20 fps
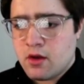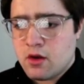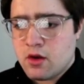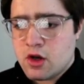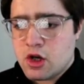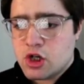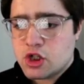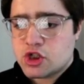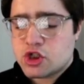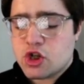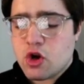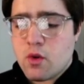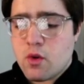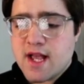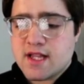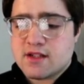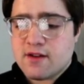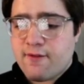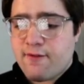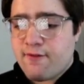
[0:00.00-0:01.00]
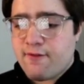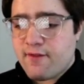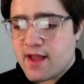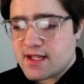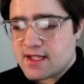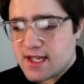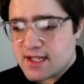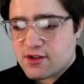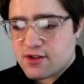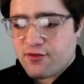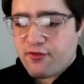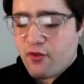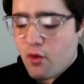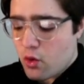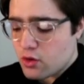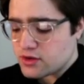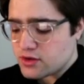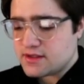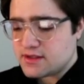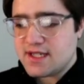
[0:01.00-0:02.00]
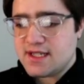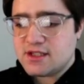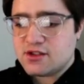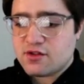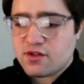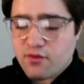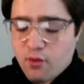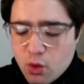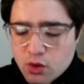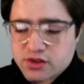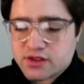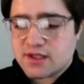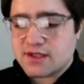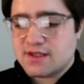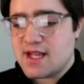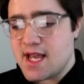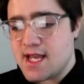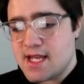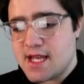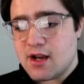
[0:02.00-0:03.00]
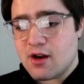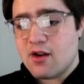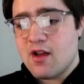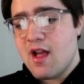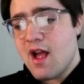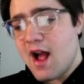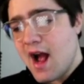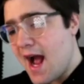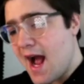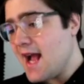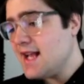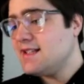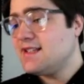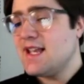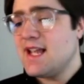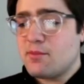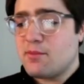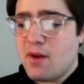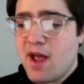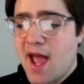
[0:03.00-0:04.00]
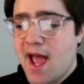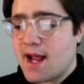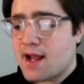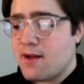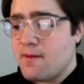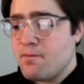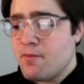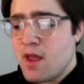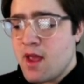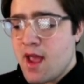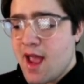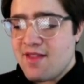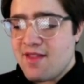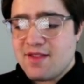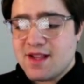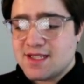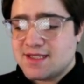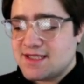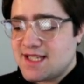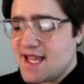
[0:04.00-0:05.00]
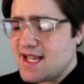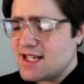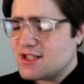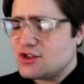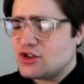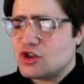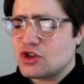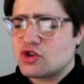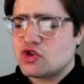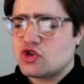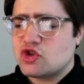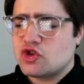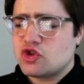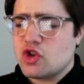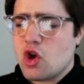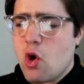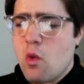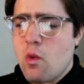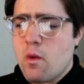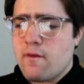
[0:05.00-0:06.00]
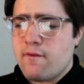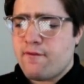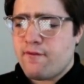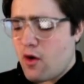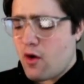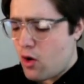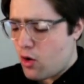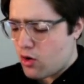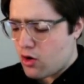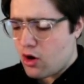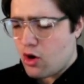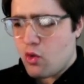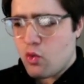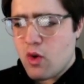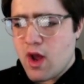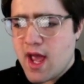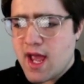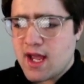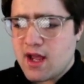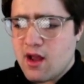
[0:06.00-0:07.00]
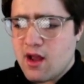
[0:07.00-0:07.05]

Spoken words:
So it's forced. He's forced to take here. I take back, and this king is just so far away.